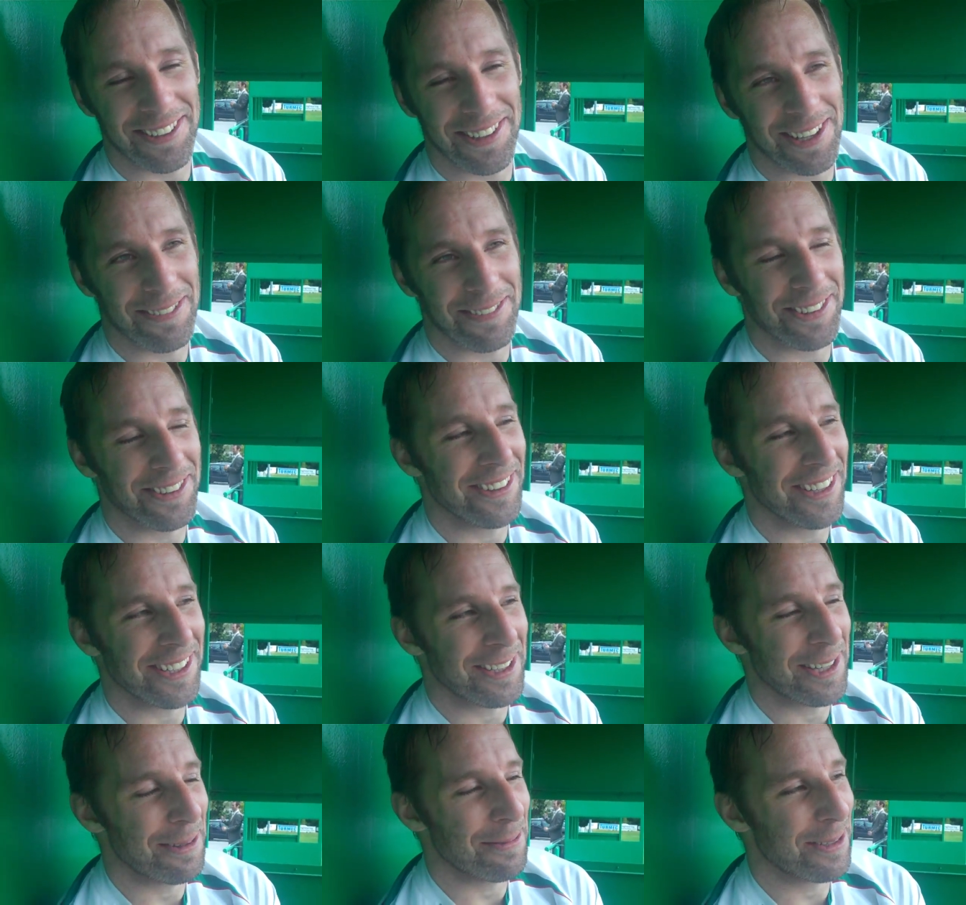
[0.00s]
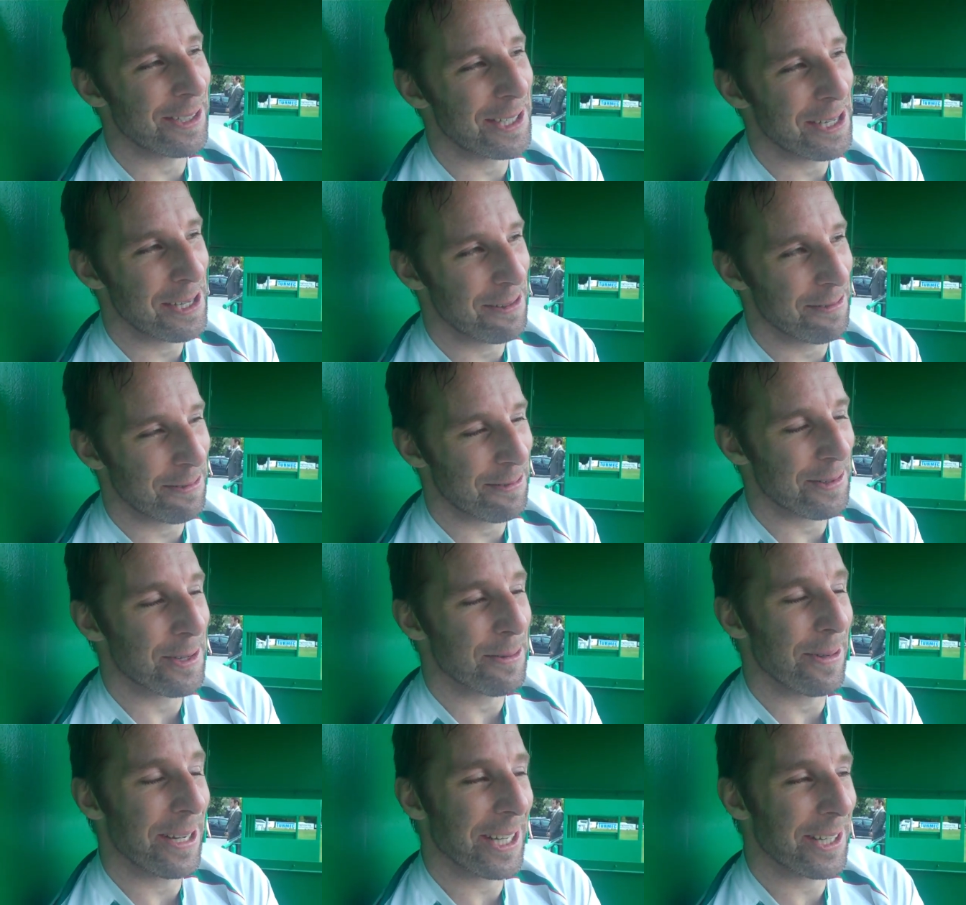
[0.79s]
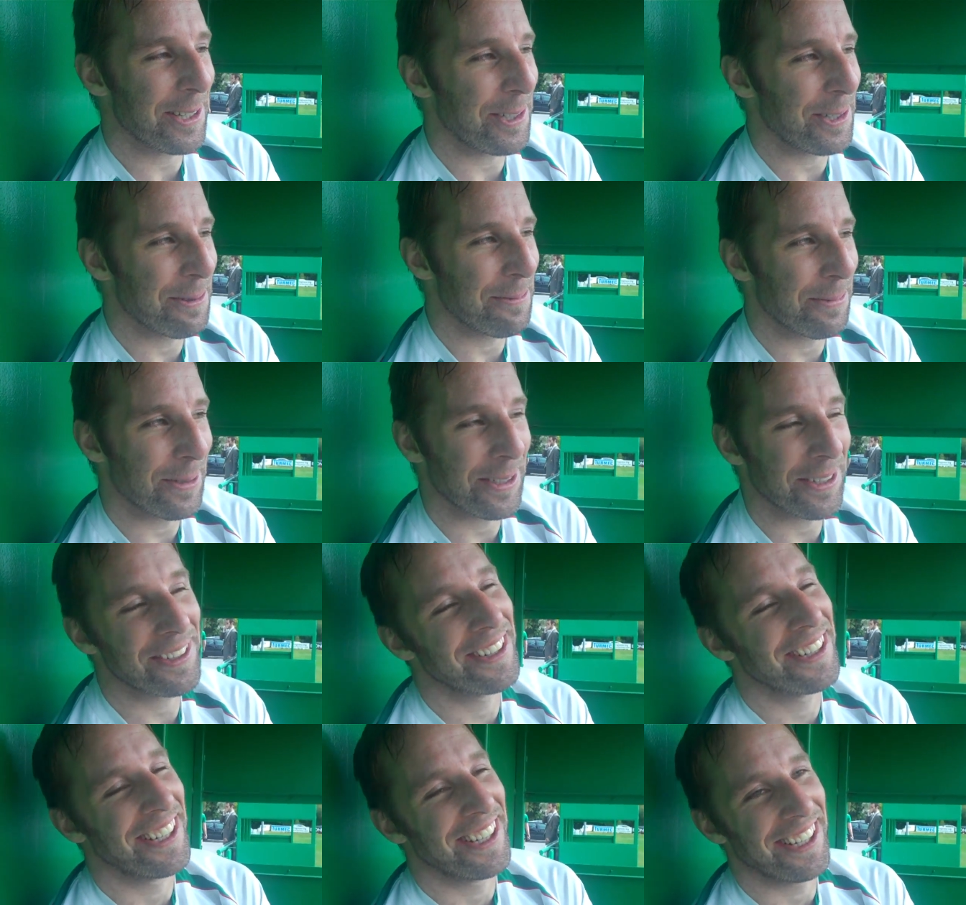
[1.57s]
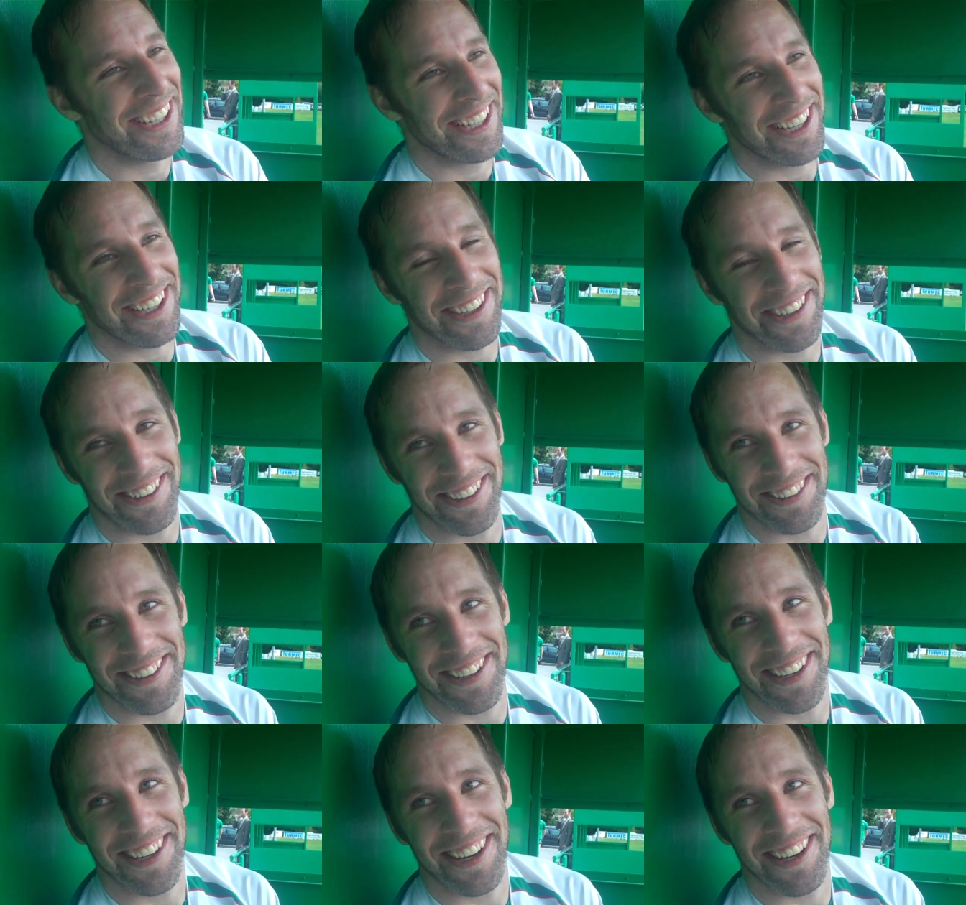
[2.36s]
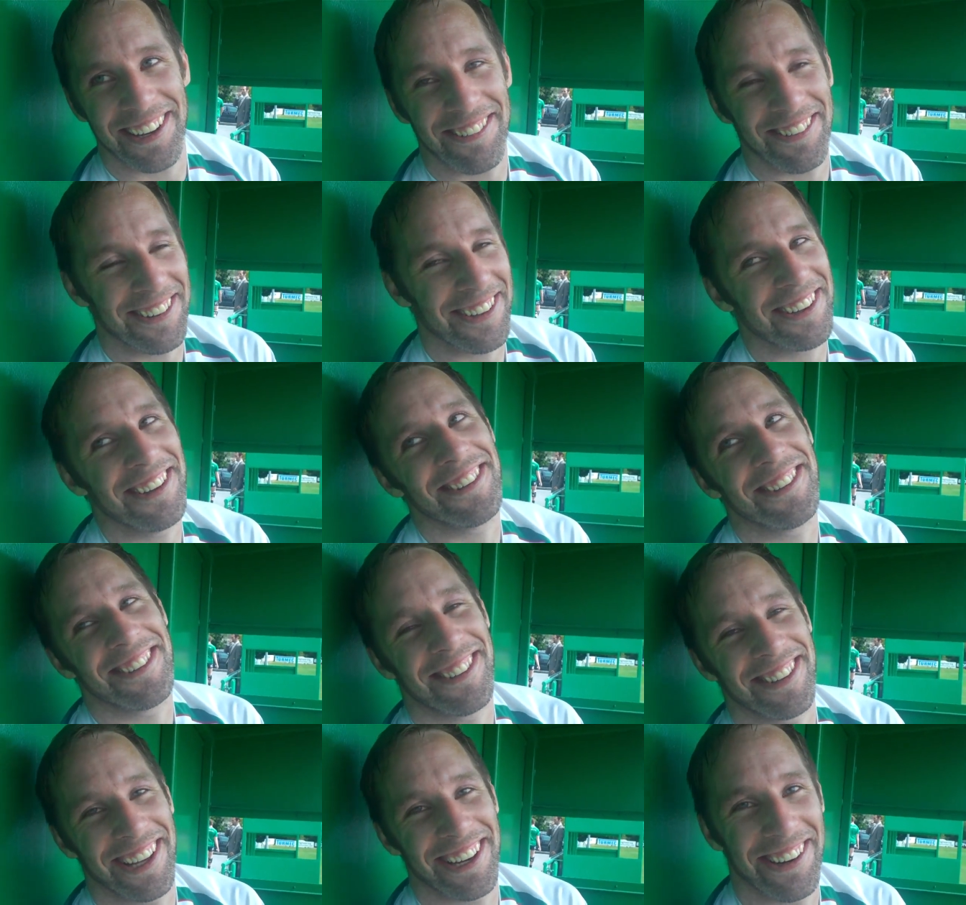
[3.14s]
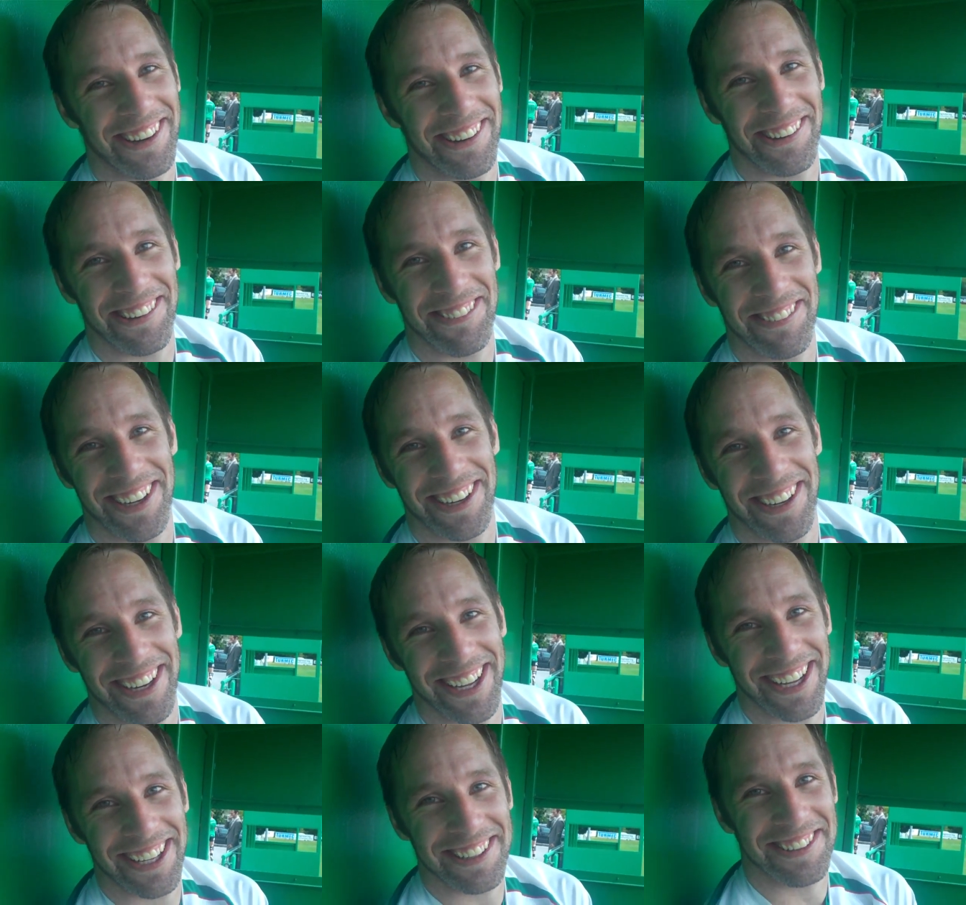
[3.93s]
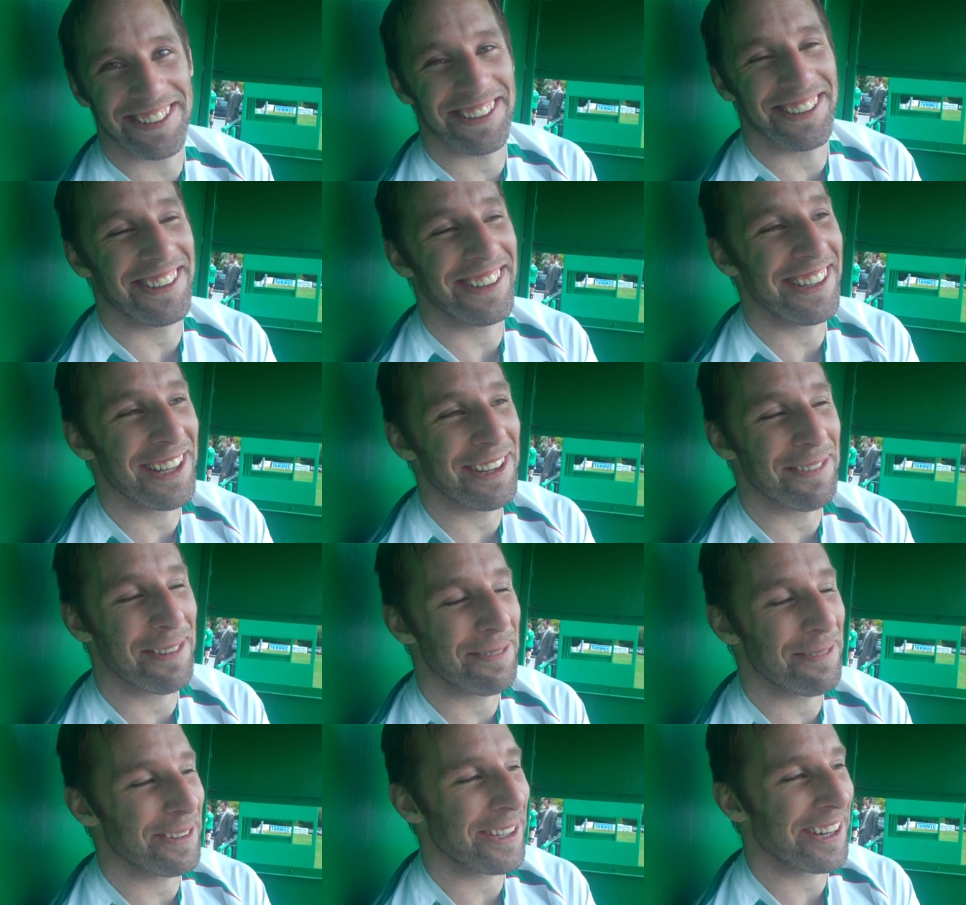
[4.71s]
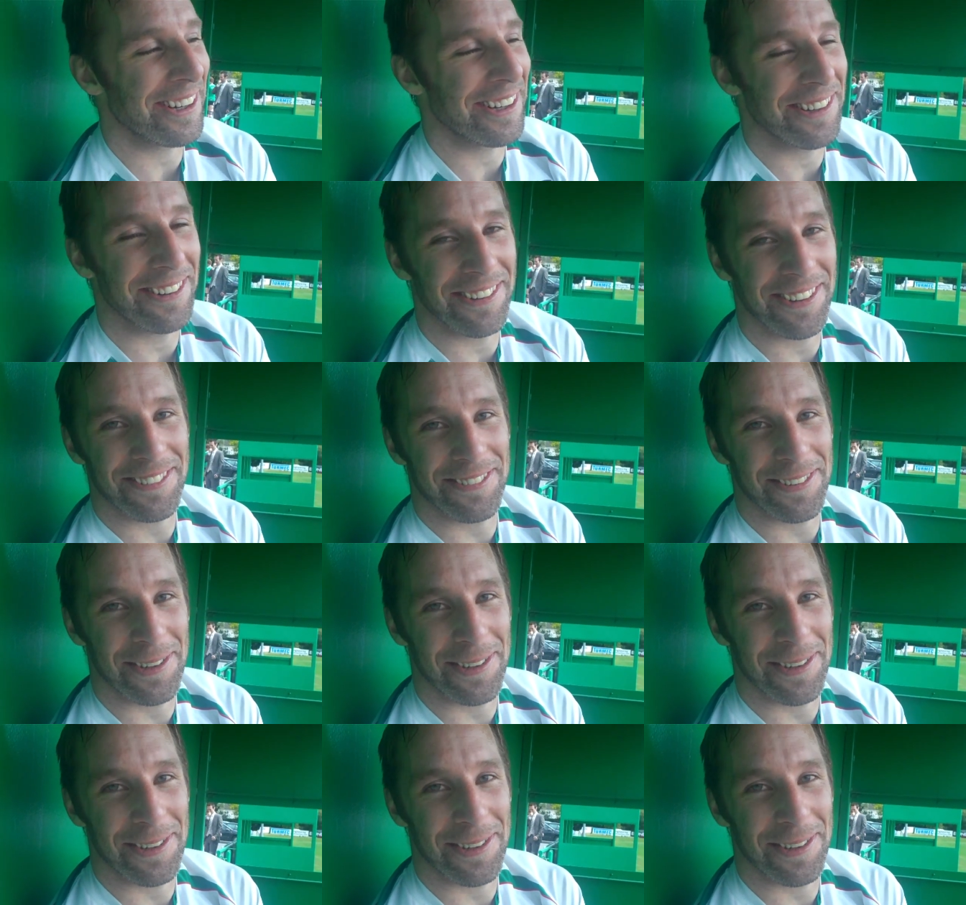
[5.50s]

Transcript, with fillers: I have no nicknames here. I have a few back home, but I'm not going to tell anyone because they don't know them here yet, so I'll leave them figure out